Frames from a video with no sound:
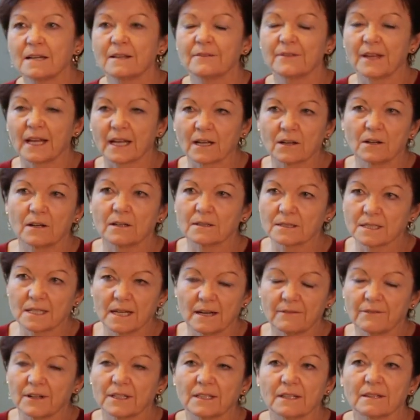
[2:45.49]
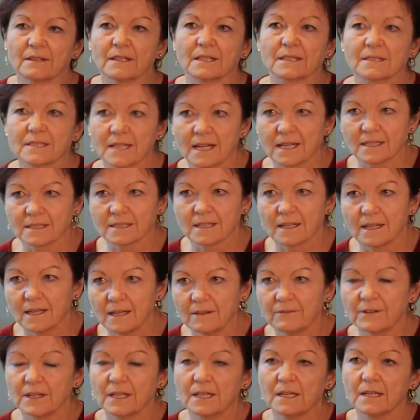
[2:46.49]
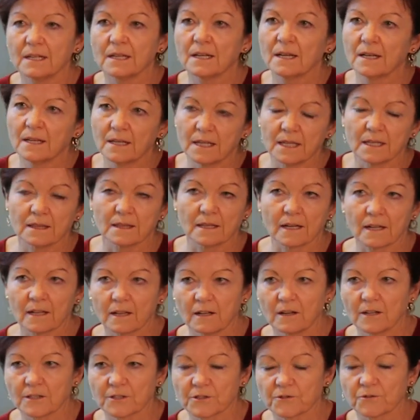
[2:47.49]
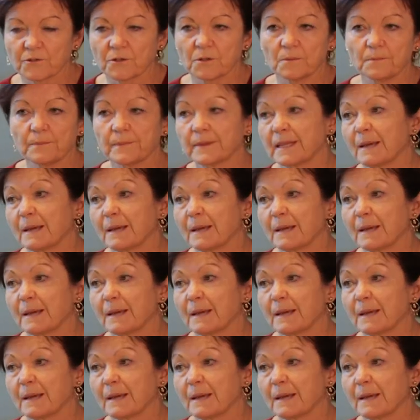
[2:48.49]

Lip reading: they can't have anything data heavy in the classroom.